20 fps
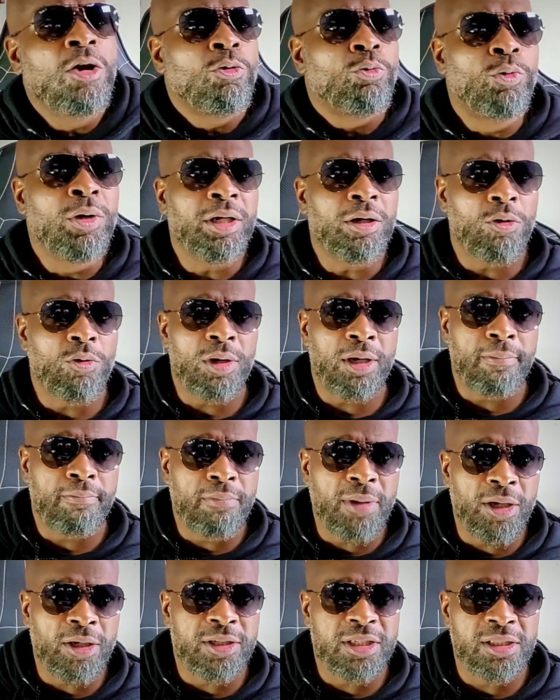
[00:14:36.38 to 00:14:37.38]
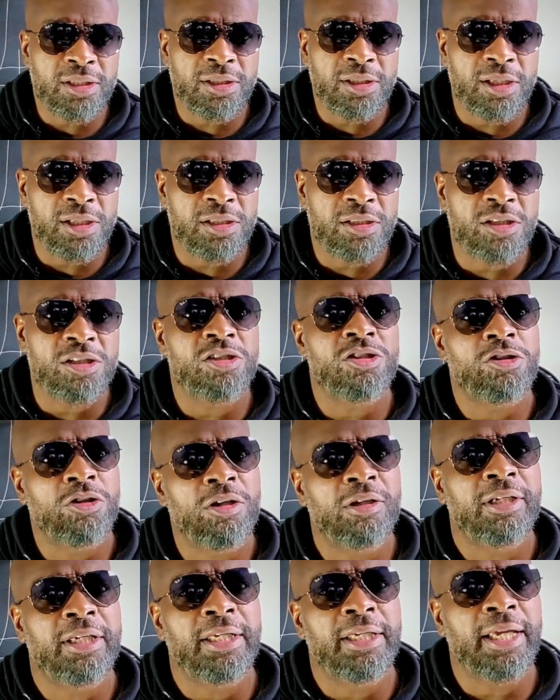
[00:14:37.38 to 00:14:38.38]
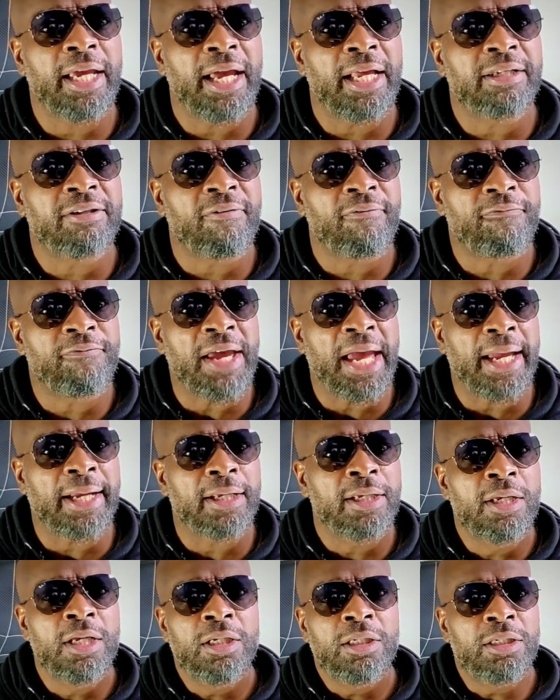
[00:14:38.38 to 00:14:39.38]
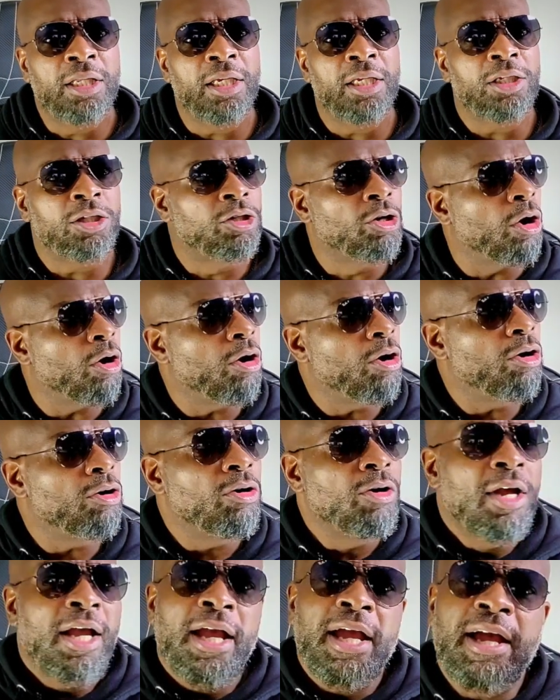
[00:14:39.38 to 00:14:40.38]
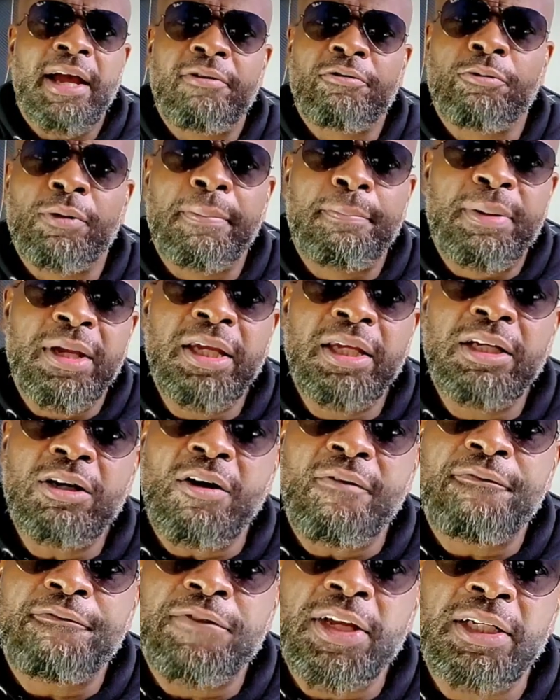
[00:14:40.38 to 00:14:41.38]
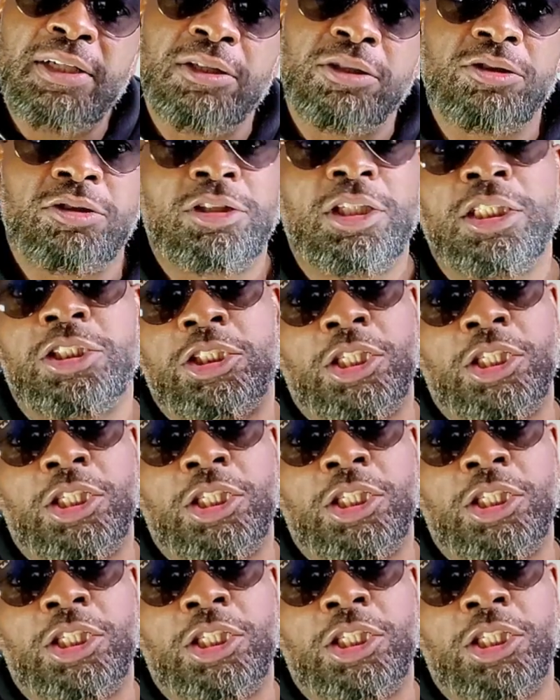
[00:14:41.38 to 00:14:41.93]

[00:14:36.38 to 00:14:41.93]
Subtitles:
We don't want American citizens looking at the fact that y'all have repeat offenders that